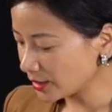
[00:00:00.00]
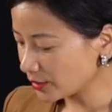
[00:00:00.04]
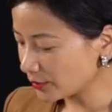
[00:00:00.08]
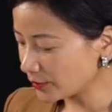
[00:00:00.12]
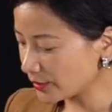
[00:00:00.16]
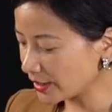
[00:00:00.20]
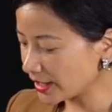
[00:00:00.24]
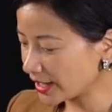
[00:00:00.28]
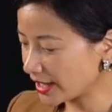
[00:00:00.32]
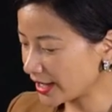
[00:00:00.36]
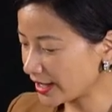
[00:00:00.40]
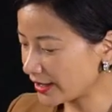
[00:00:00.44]

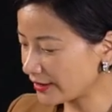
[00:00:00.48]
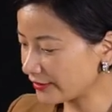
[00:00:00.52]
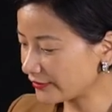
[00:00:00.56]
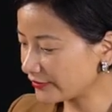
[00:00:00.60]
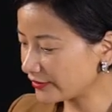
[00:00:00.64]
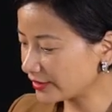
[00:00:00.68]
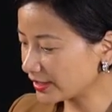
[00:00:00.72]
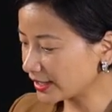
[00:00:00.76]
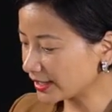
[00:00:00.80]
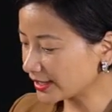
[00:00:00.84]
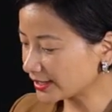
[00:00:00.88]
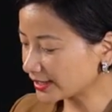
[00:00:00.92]
we
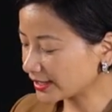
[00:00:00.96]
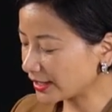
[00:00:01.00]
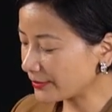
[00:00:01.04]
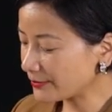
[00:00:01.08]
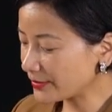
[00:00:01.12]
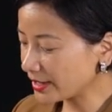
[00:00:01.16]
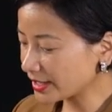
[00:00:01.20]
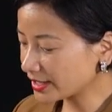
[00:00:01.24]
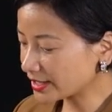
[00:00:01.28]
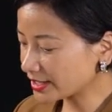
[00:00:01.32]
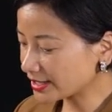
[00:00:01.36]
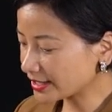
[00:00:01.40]
have
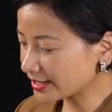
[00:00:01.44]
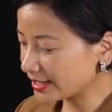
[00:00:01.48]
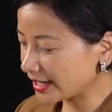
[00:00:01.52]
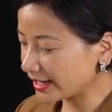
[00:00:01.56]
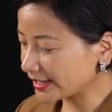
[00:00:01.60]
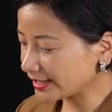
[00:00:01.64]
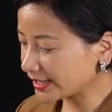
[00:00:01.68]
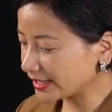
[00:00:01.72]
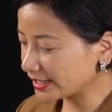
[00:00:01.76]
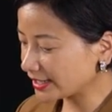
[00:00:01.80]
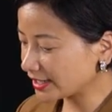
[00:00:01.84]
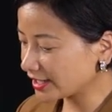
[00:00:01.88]
some
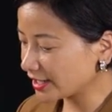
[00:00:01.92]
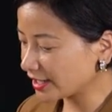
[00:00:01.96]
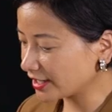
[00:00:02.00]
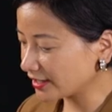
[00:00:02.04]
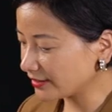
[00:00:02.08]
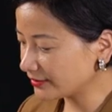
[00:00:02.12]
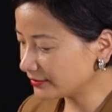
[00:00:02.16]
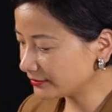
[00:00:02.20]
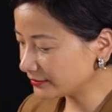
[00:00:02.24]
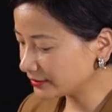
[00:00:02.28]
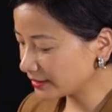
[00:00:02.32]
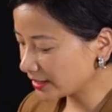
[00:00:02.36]
exercises
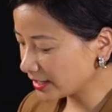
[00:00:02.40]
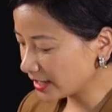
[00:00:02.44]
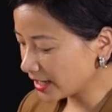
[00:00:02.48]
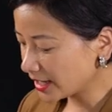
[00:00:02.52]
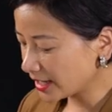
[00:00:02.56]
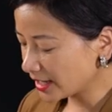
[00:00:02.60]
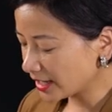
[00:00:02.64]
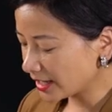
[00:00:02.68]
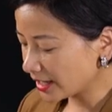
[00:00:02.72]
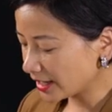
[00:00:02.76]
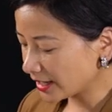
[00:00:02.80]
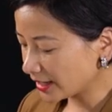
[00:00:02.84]
here.
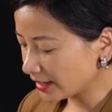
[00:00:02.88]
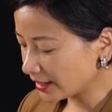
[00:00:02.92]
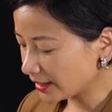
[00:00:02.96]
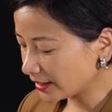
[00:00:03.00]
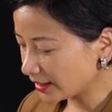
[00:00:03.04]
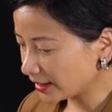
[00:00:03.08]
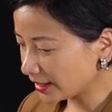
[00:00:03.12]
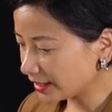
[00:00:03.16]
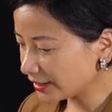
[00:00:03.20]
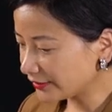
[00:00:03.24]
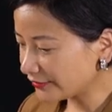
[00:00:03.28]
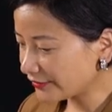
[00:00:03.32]

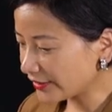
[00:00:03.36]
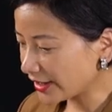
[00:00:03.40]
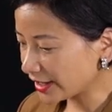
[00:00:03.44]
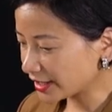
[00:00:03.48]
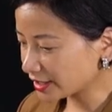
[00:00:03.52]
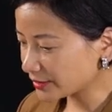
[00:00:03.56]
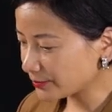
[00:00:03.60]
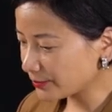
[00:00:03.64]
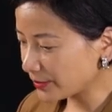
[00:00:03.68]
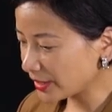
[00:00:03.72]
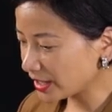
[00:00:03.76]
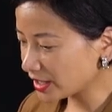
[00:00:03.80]
In
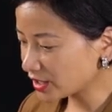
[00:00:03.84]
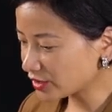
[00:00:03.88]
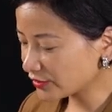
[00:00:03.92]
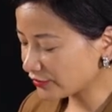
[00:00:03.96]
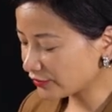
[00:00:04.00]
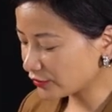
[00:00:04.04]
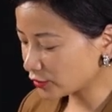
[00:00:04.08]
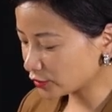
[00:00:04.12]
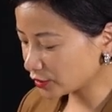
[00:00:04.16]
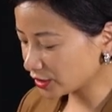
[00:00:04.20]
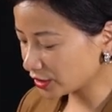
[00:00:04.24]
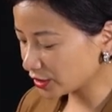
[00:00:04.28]
fact, page
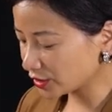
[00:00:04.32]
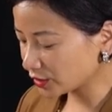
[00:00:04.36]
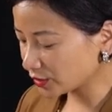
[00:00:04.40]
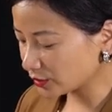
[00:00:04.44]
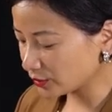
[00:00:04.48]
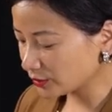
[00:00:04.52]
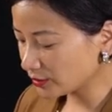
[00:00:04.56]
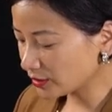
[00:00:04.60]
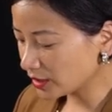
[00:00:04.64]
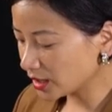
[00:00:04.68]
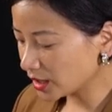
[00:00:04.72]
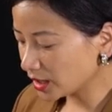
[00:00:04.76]

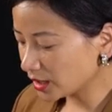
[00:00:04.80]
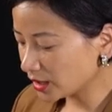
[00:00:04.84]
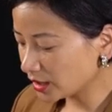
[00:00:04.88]
42,